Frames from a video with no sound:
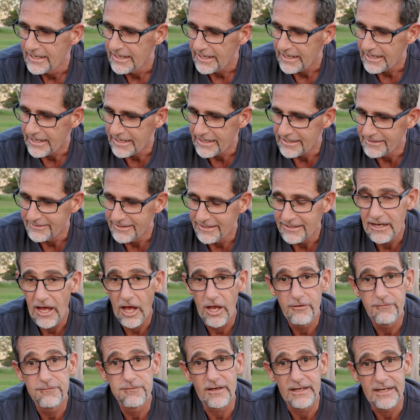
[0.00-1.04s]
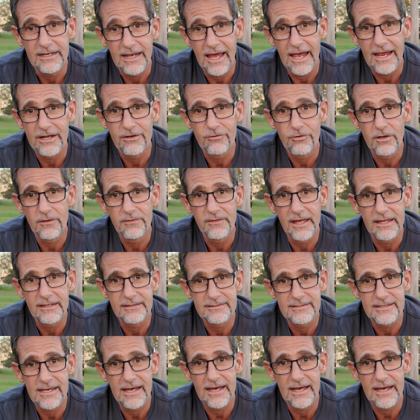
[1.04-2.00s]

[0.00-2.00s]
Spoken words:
and then hopefully later on that